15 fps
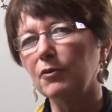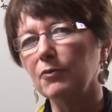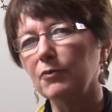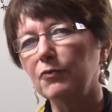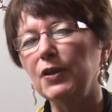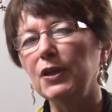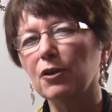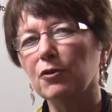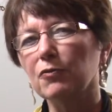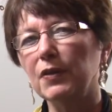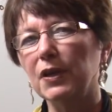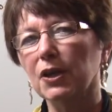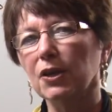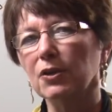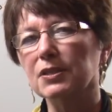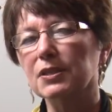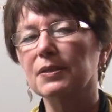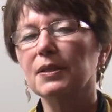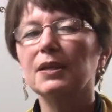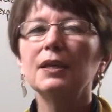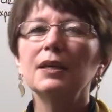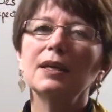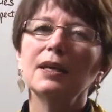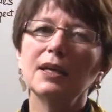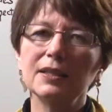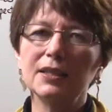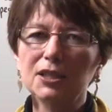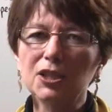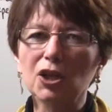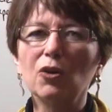feet or fingers.
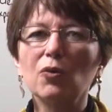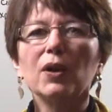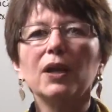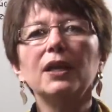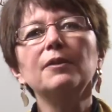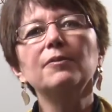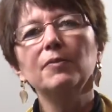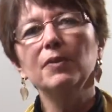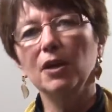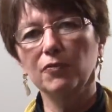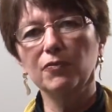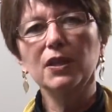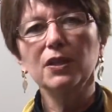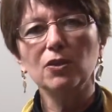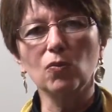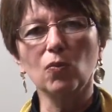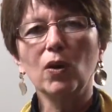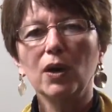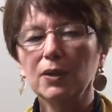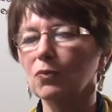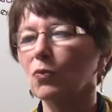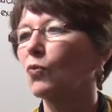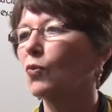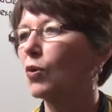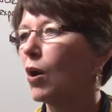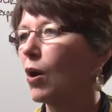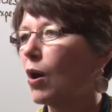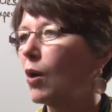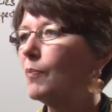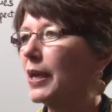The degree of either one will
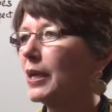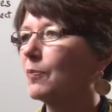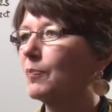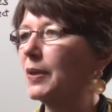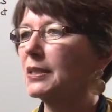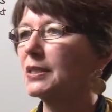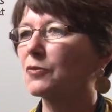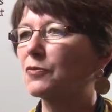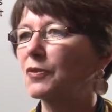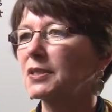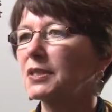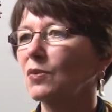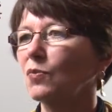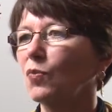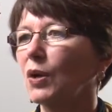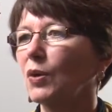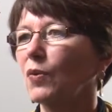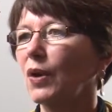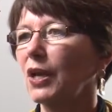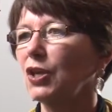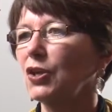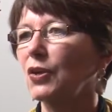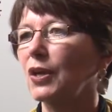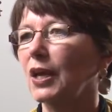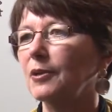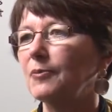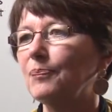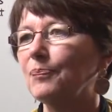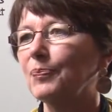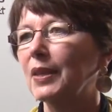make a big difference in what rate you get.